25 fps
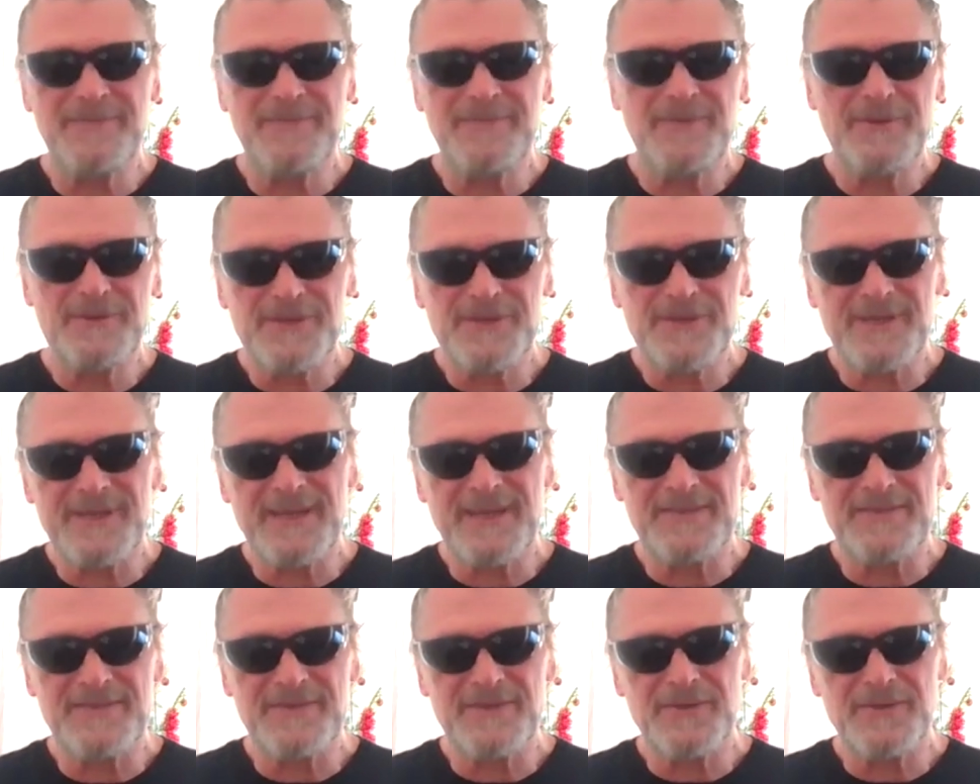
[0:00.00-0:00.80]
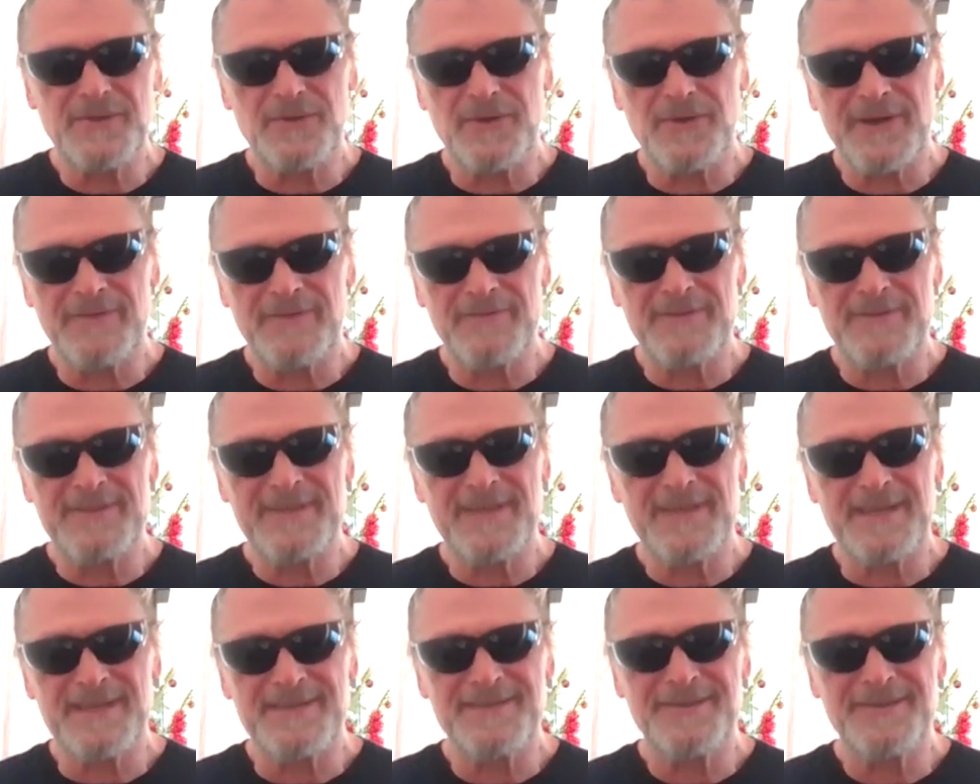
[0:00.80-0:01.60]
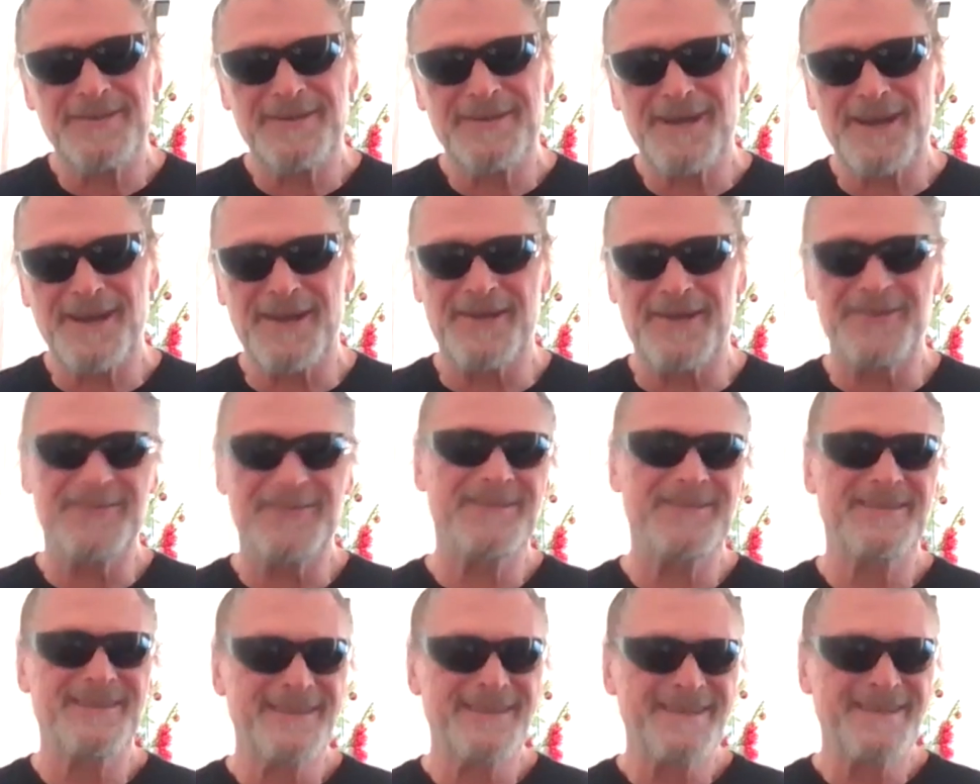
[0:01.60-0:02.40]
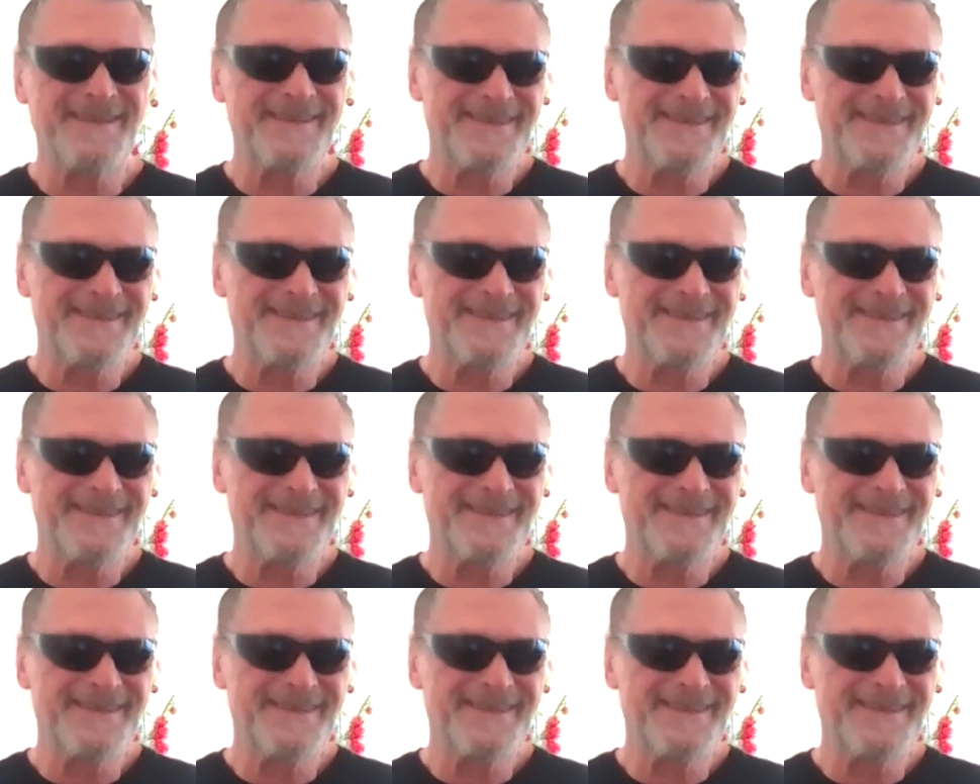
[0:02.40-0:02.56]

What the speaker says: in the future, that's for sure. Everyone's getting too close.